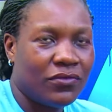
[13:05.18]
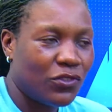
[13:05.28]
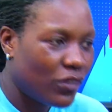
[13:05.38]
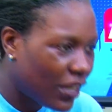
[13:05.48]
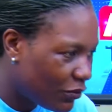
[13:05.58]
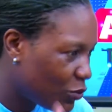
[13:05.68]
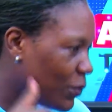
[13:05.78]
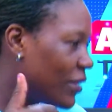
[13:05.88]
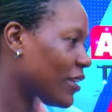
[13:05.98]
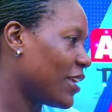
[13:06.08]
You love to
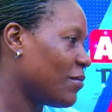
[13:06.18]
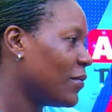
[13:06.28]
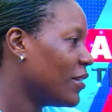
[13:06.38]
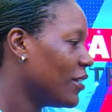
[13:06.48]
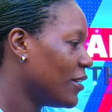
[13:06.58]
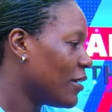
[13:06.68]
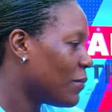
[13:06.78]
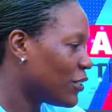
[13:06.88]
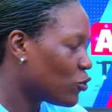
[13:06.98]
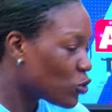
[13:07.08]
play the game,
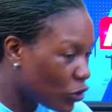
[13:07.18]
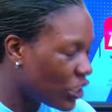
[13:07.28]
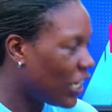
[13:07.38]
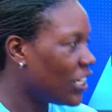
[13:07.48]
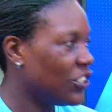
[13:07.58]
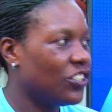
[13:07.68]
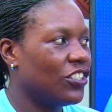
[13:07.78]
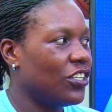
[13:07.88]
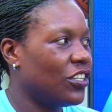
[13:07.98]
but you're also challenged.